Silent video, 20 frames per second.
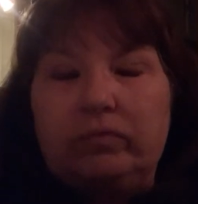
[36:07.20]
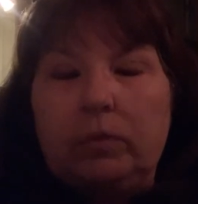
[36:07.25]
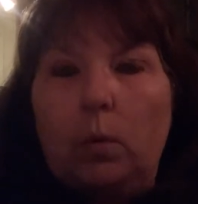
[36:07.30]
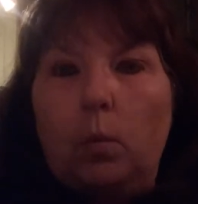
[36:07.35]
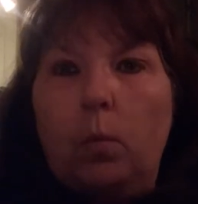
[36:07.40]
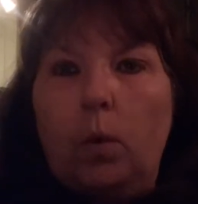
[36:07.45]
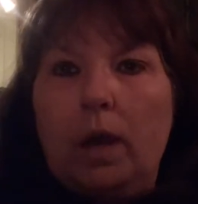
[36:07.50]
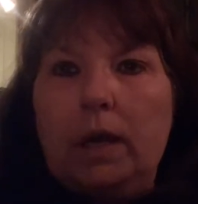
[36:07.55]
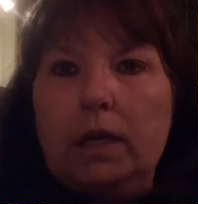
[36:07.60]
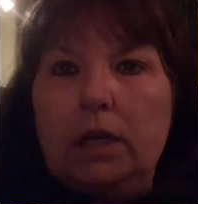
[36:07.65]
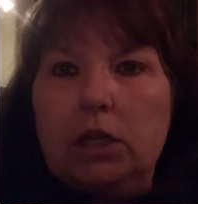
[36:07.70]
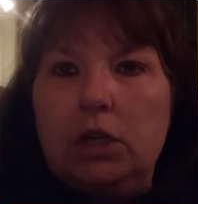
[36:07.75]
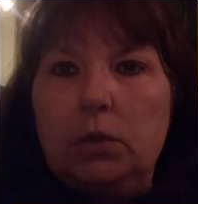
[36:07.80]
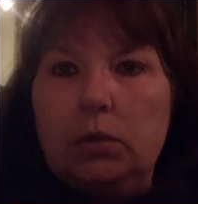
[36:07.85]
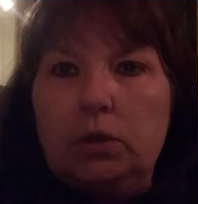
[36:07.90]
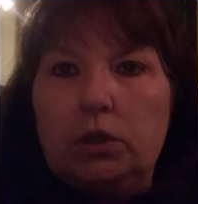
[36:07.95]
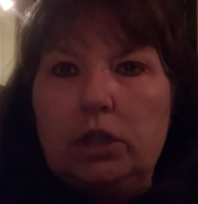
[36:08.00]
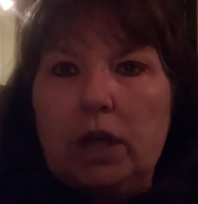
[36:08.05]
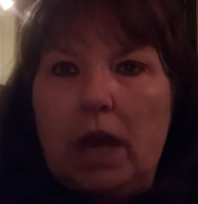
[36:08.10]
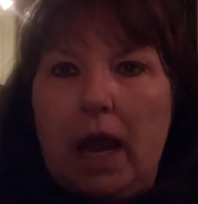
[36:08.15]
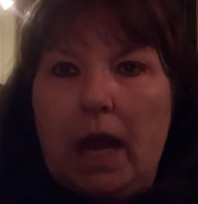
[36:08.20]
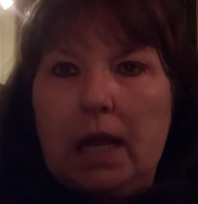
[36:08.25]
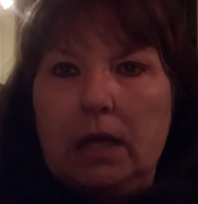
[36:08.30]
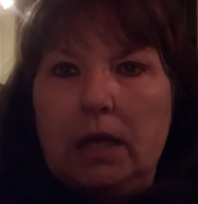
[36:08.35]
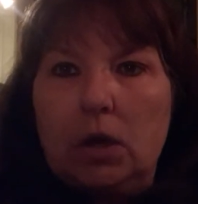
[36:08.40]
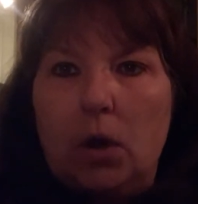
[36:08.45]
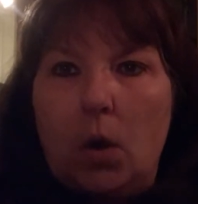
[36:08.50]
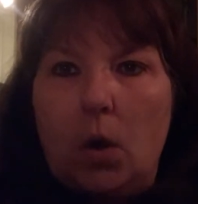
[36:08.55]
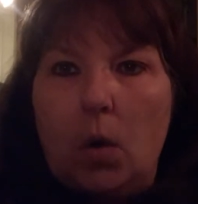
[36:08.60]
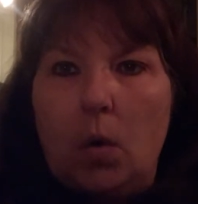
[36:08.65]
one news
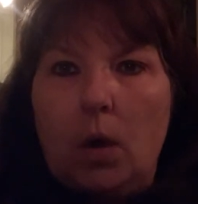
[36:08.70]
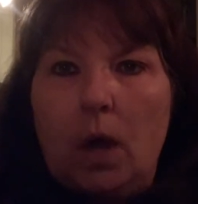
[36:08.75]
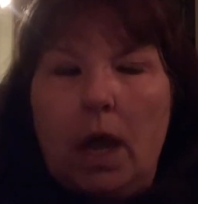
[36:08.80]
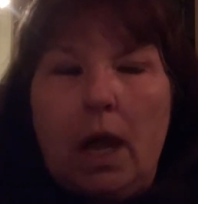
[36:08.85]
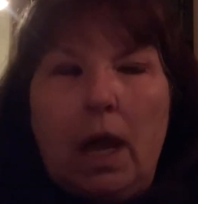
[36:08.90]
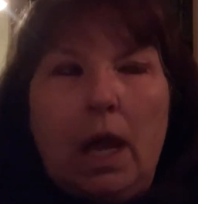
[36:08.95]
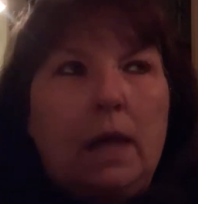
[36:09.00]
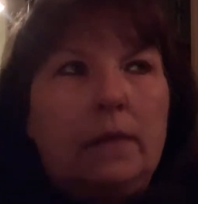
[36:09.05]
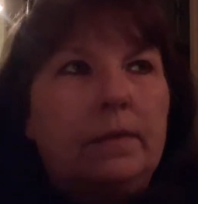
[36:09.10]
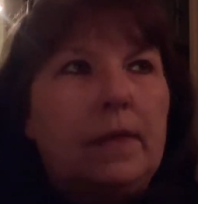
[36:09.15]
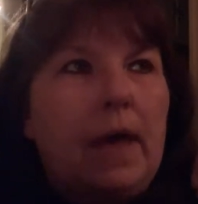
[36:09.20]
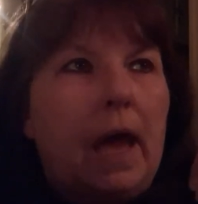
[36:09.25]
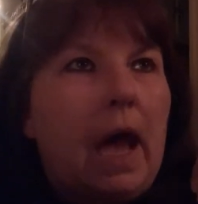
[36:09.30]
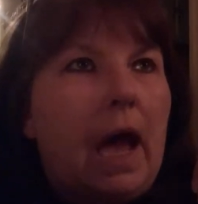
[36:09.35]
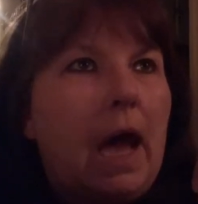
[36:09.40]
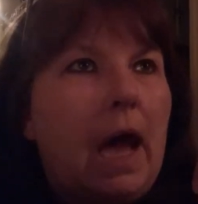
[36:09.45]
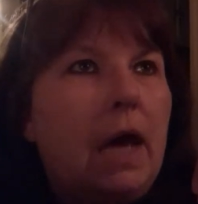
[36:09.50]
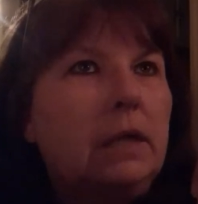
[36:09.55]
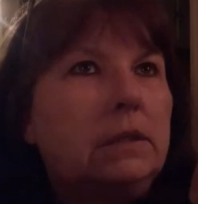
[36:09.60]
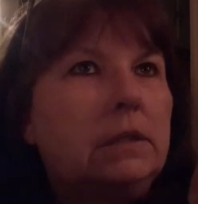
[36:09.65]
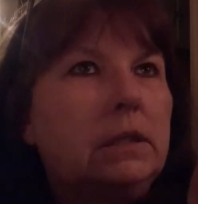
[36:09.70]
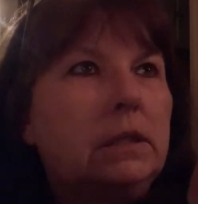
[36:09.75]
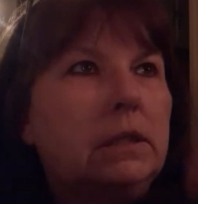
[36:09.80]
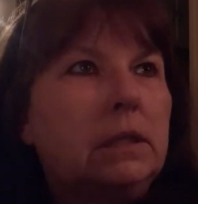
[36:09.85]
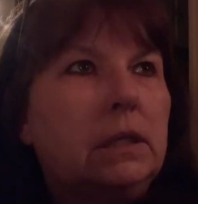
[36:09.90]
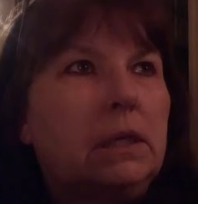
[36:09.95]
channel that